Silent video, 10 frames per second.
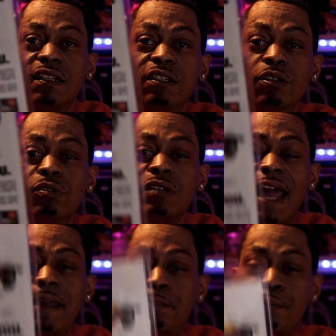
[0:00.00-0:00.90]
little
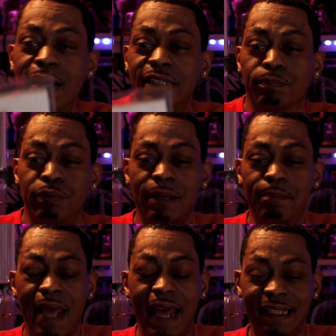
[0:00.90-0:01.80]
light press, bringing
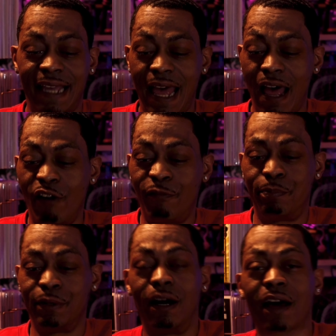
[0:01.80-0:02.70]
back the health. But